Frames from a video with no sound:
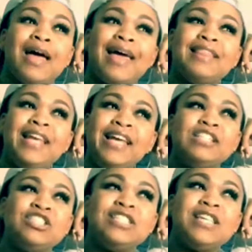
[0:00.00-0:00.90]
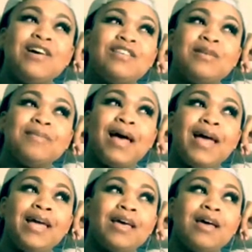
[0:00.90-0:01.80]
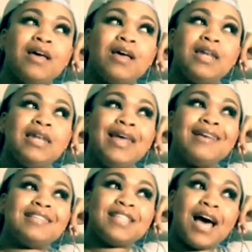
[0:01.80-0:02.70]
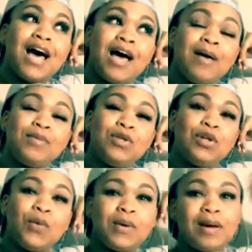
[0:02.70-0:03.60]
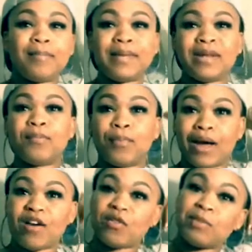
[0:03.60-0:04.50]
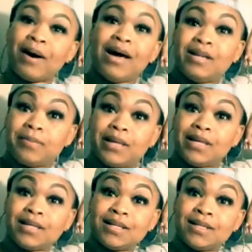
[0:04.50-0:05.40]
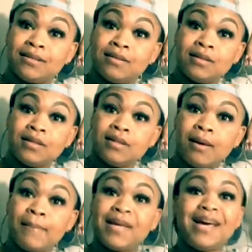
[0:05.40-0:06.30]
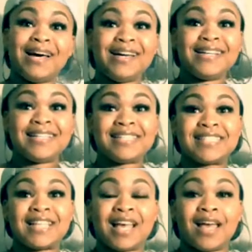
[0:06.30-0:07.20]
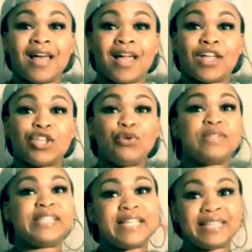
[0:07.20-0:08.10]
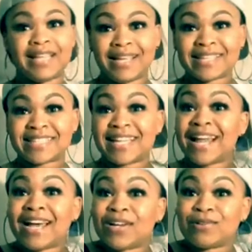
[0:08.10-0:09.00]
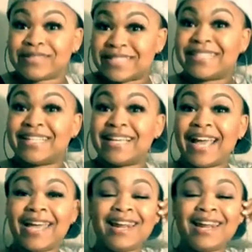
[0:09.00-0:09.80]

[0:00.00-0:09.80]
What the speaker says: at the end she tells him, like, next time, when I'm being a brat, remind me, because you see things that I don't see.